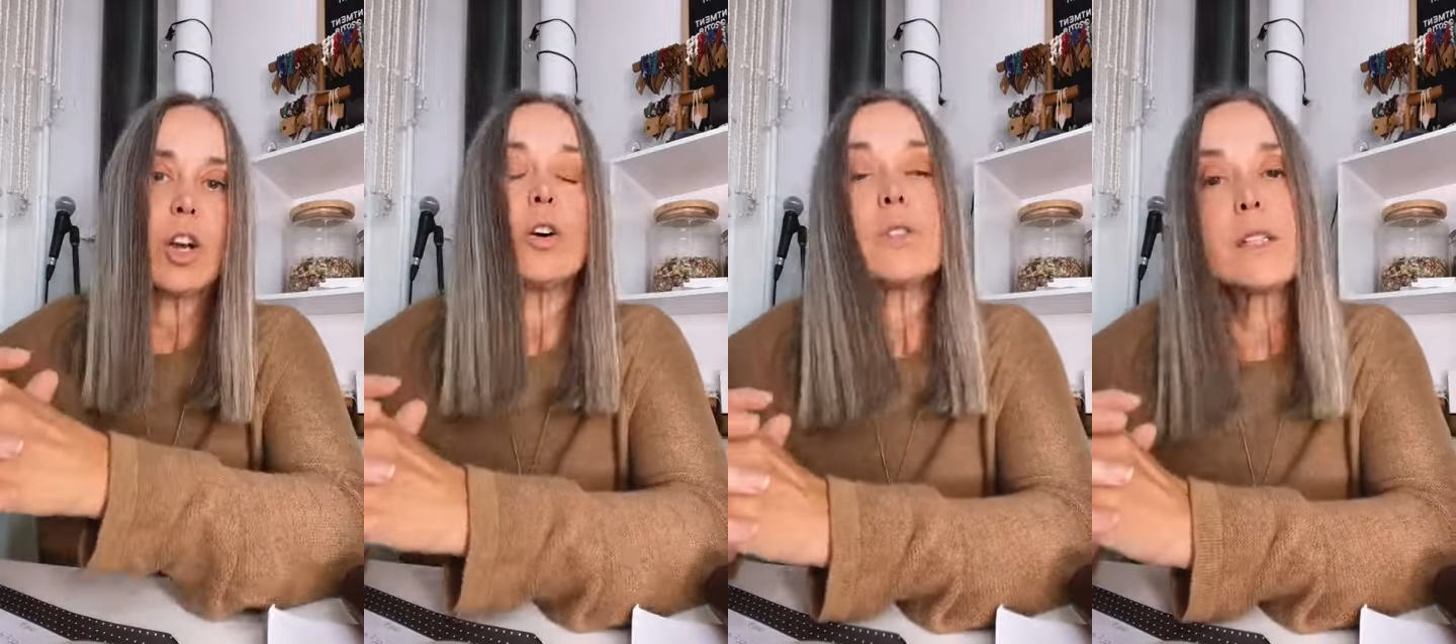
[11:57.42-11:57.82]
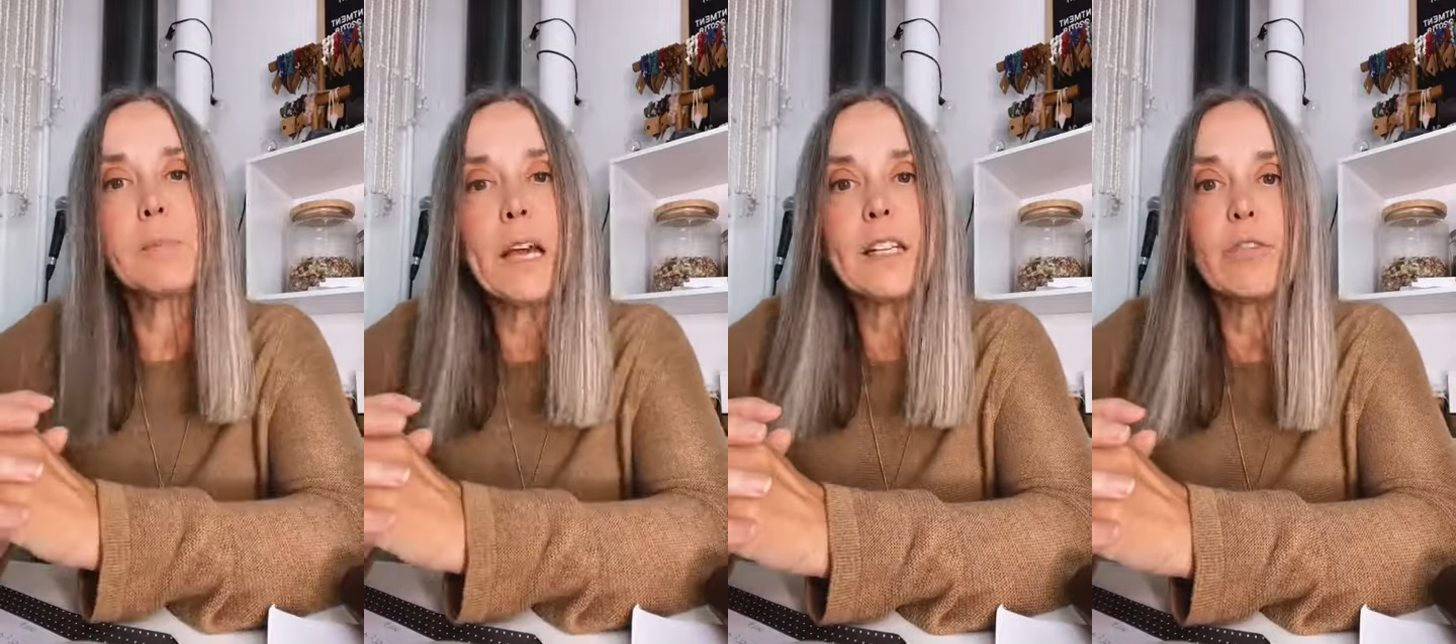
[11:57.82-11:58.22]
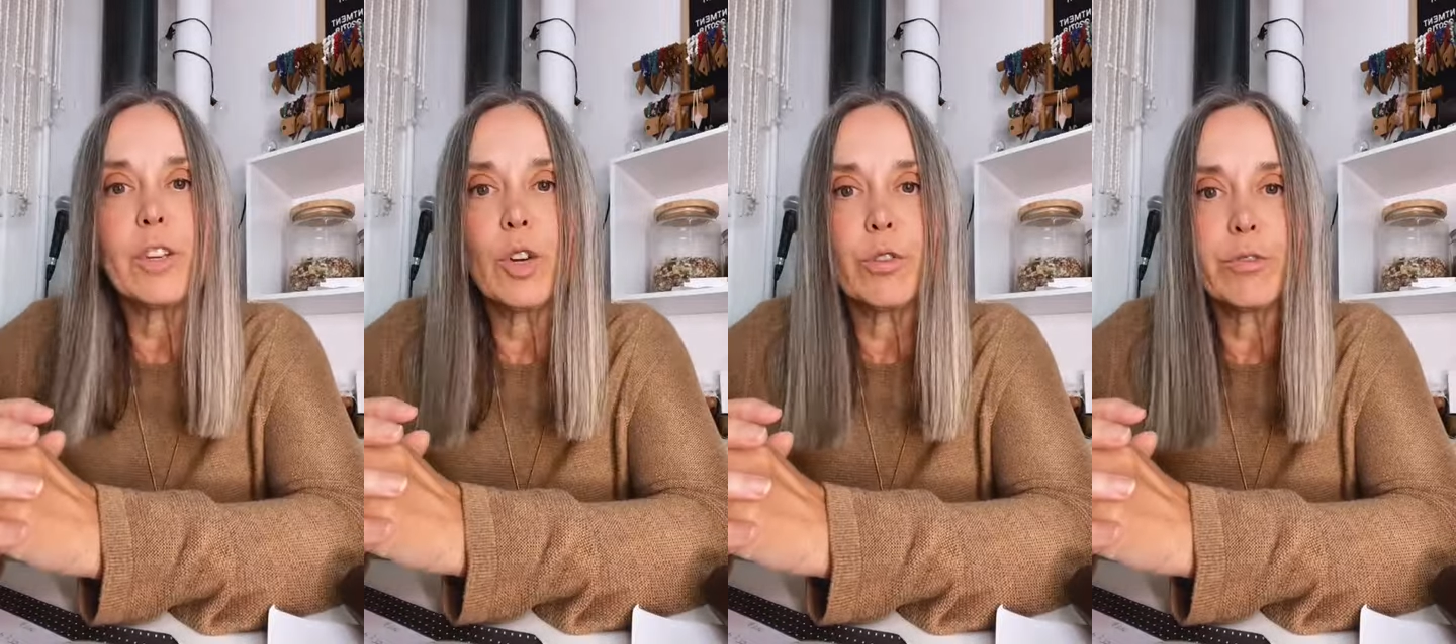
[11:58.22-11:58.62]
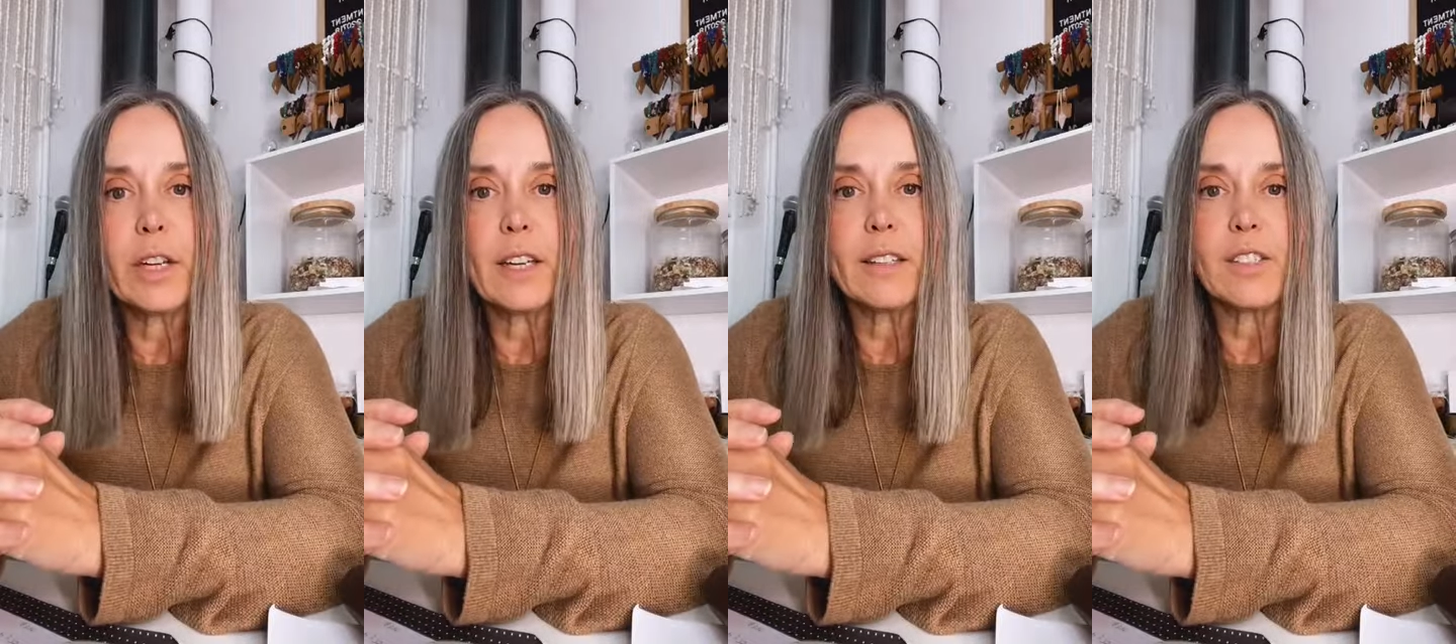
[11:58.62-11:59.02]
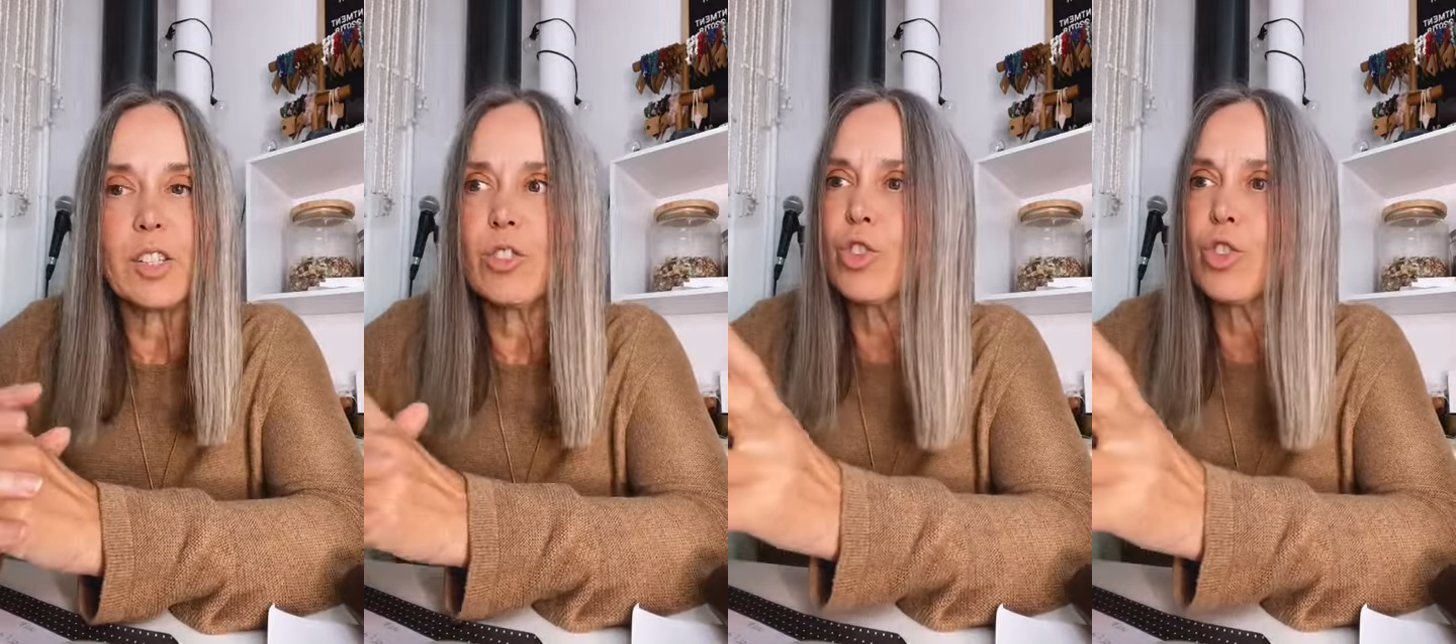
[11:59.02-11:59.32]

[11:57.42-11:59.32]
to hold space for your feelings. So